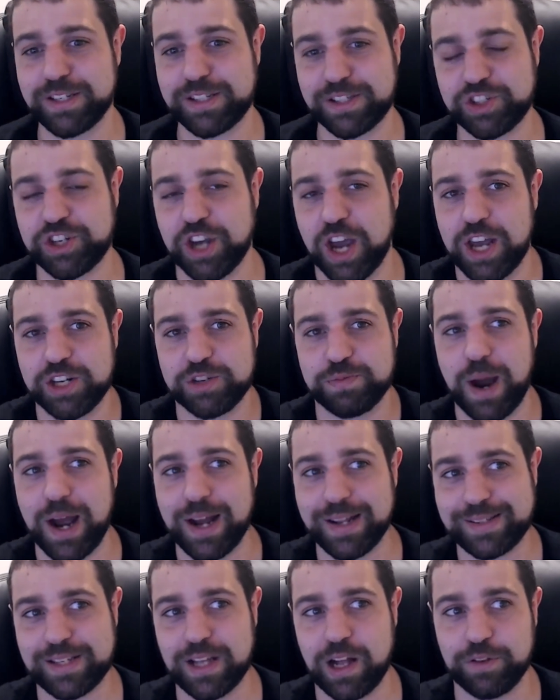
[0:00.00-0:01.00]
change by
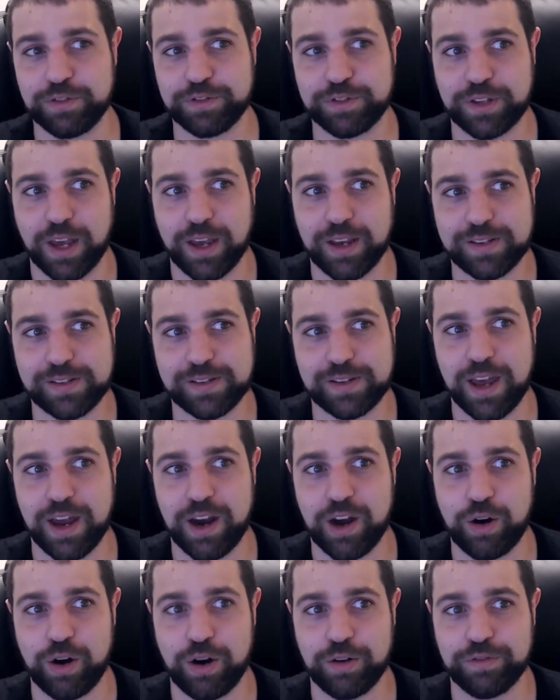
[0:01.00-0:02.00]
itself takes
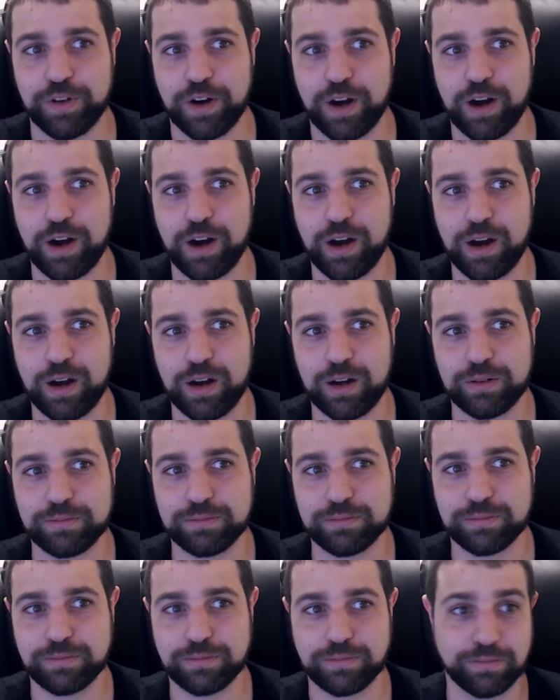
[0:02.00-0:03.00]
care of
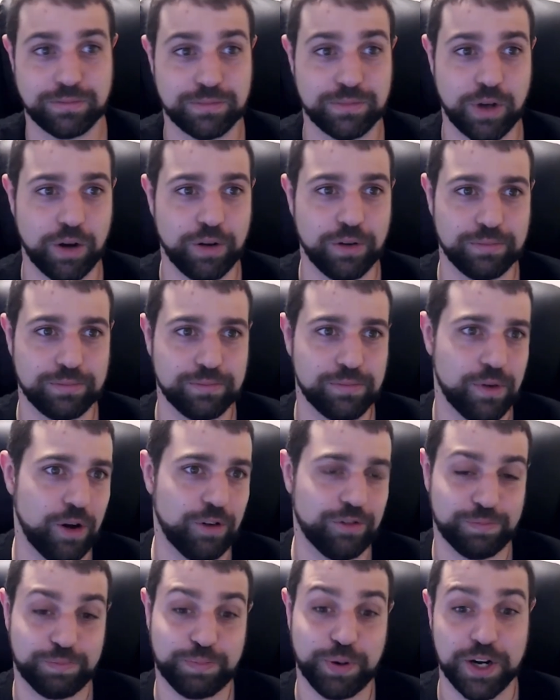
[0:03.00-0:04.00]

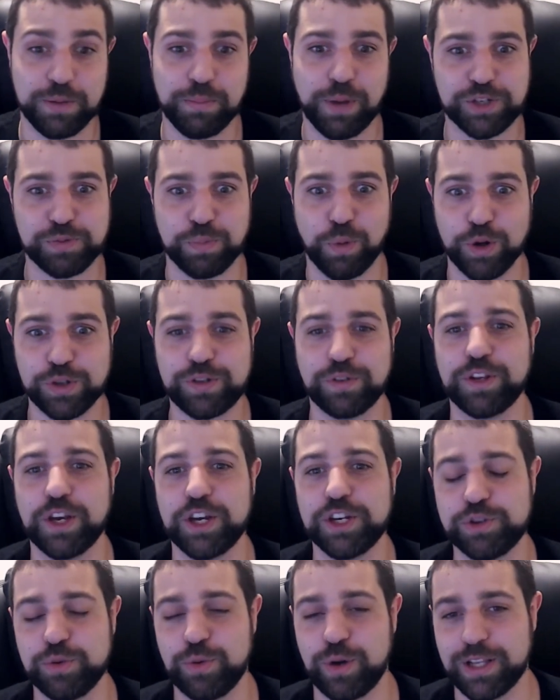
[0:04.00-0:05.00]
pretty much most of the
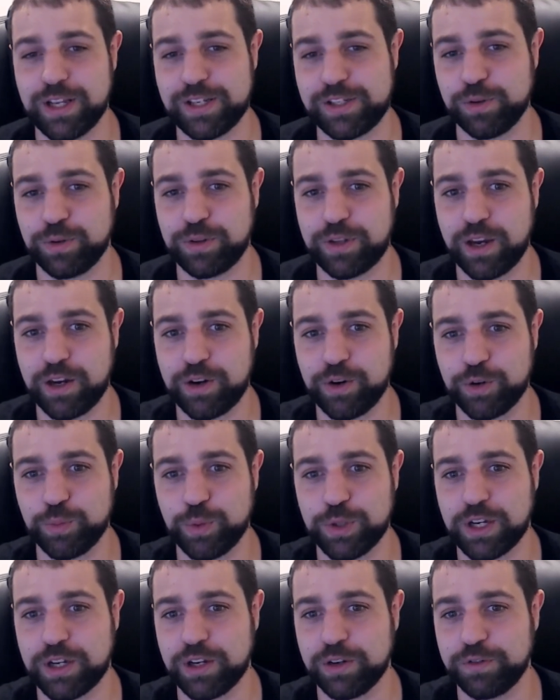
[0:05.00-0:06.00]
issue, unless you tinkered
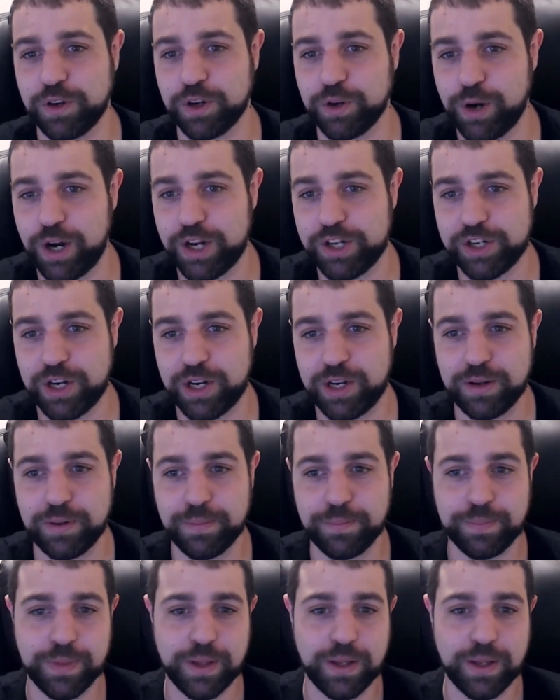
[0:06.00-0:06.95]
with the configuration.